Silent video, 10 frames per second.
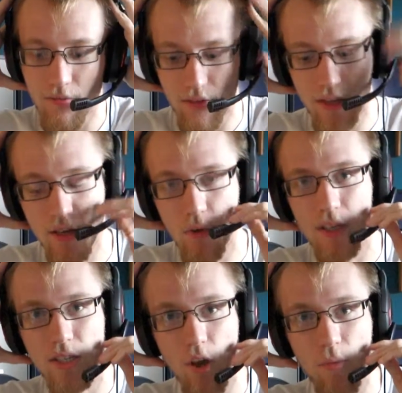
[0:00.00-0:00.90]
You can call
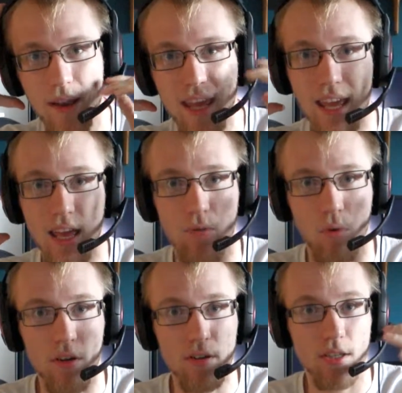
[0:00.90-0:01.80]
these an open ear
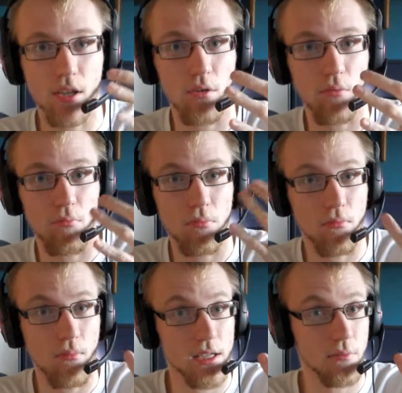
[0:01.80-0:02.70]
one, so
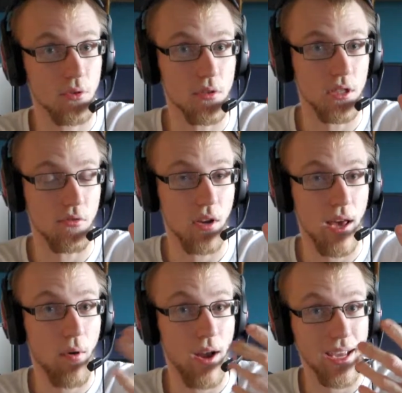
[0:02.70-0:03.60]
as I'm talking to you
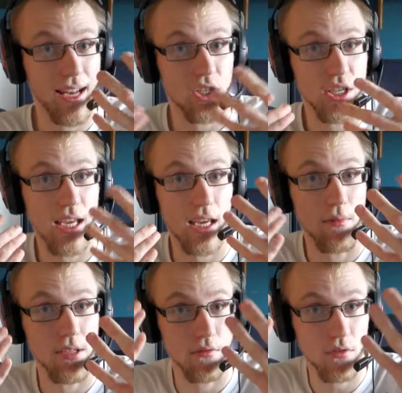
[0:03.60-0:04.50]
now, I can actually hear
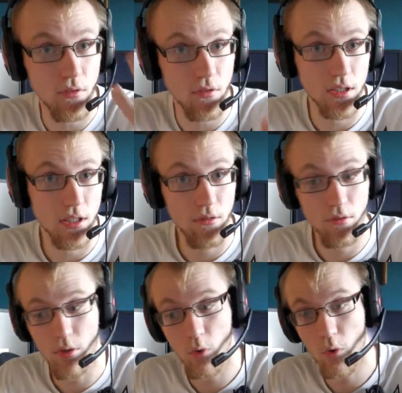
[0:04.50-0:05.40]
myself talk to you.